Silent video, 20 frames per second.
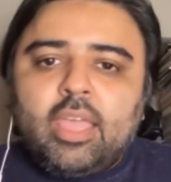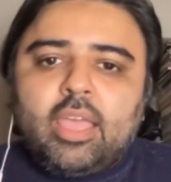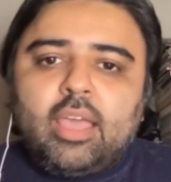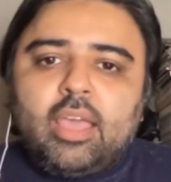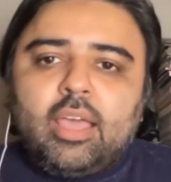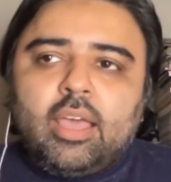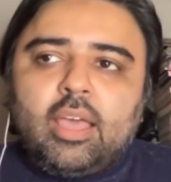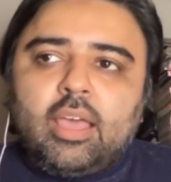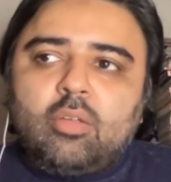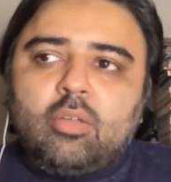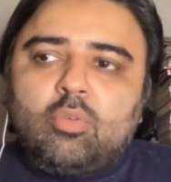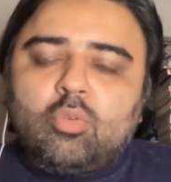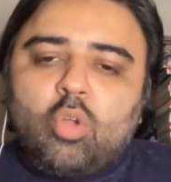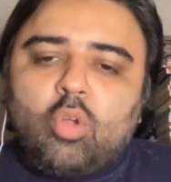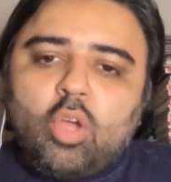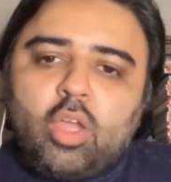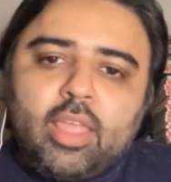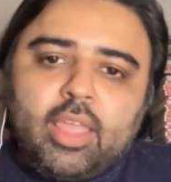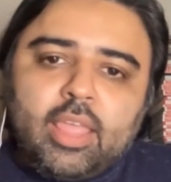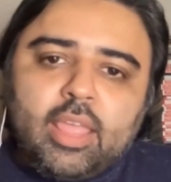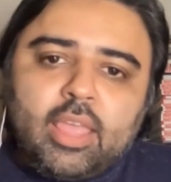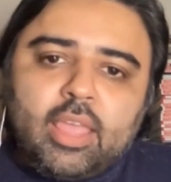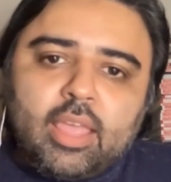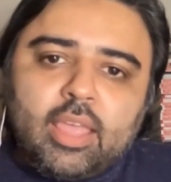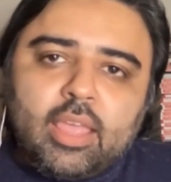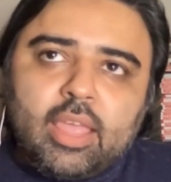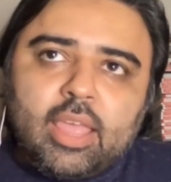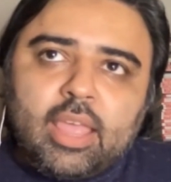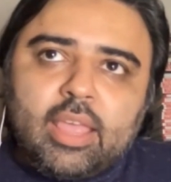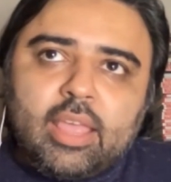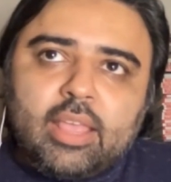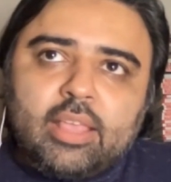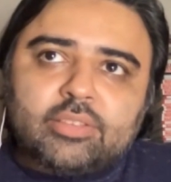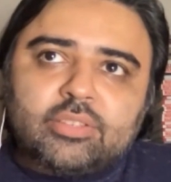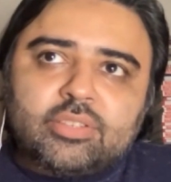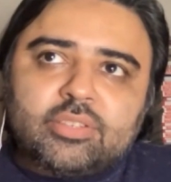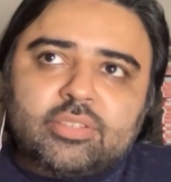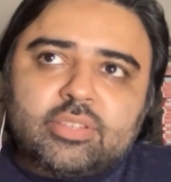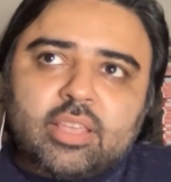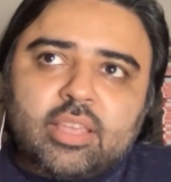Roy
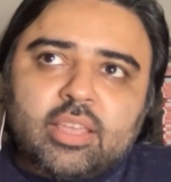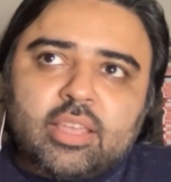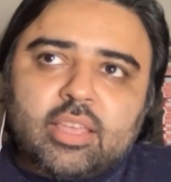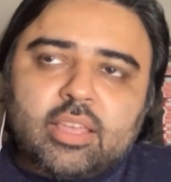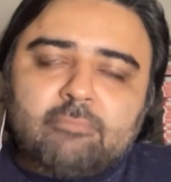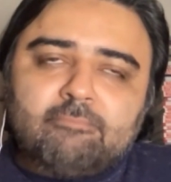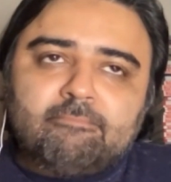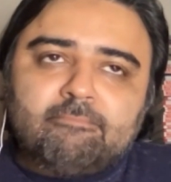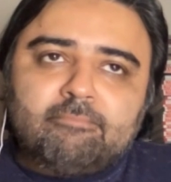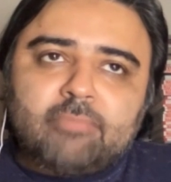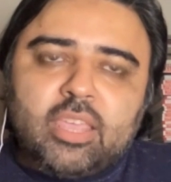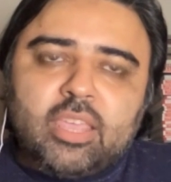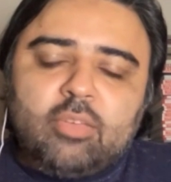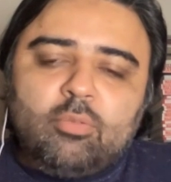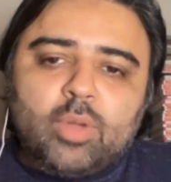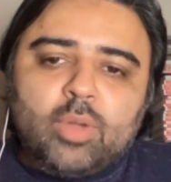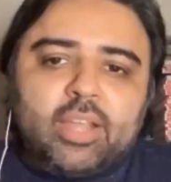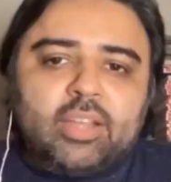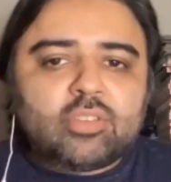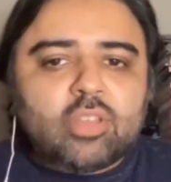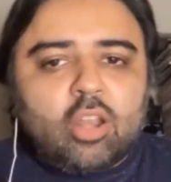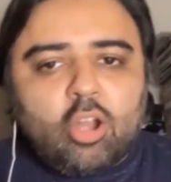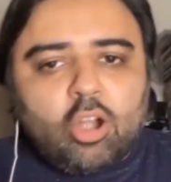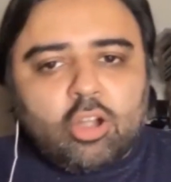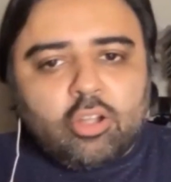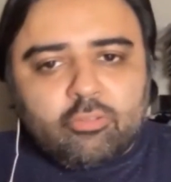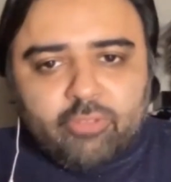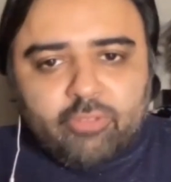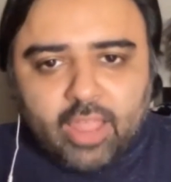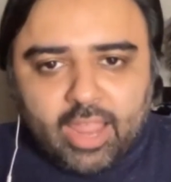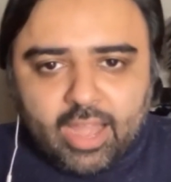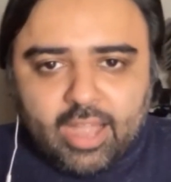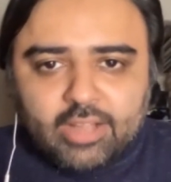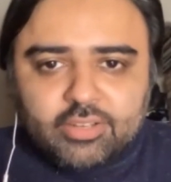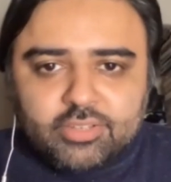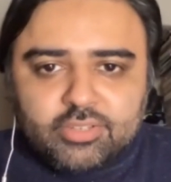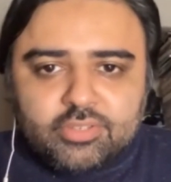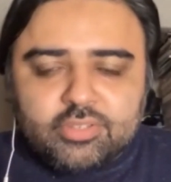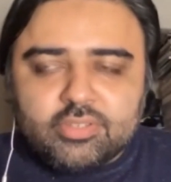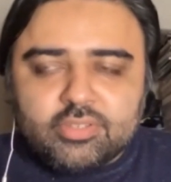he wears a lot of
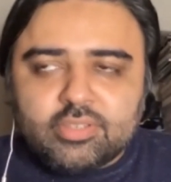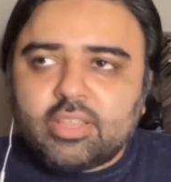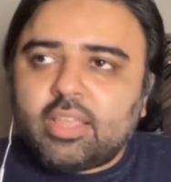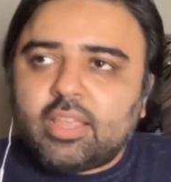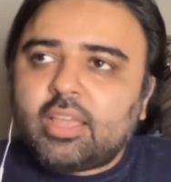hats.